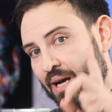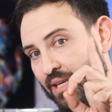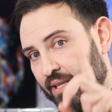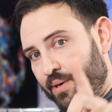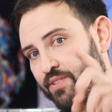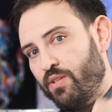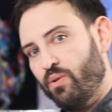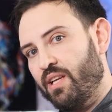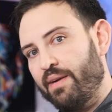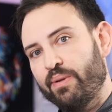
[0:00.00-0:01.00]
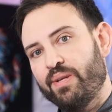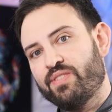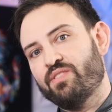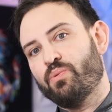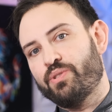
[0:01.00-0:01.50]
I guarantee you they never
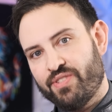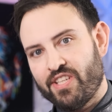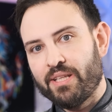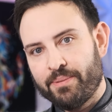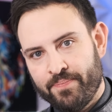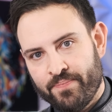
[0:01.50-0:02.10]
listen to what you're selling.